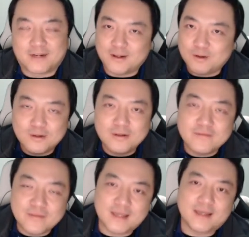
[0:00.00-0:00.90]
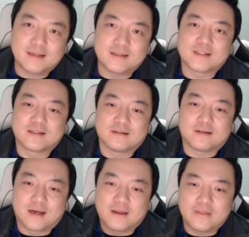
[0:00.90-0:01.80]
All of these
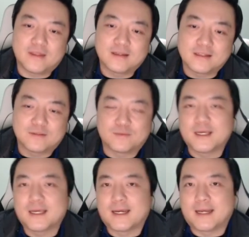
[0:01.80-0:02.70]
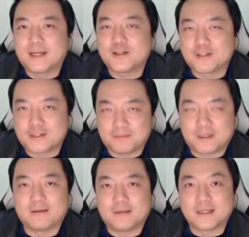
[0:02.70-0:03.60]
are things that we get anxious
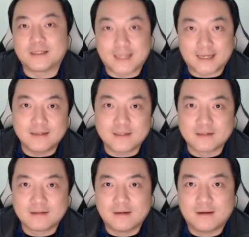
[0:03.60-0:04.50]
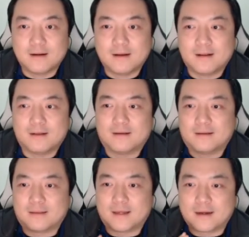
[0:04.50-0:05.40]
about these days
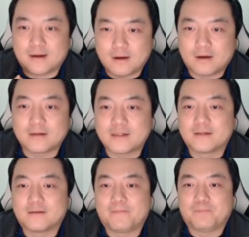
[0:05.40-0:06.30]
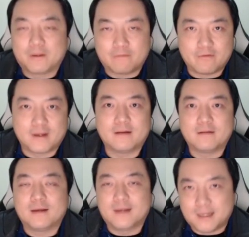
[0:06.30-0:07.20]
that are not real
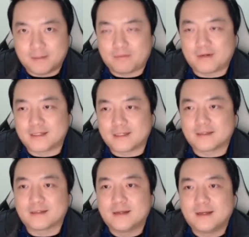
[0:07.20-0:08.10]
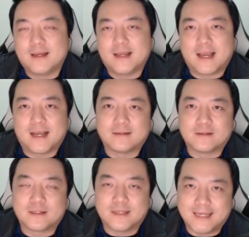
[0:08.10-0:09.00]
and present and
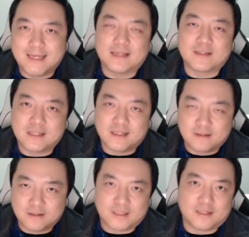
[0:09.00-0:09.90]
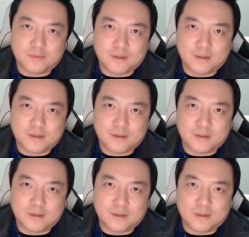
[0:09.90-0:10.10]
easy to deal with.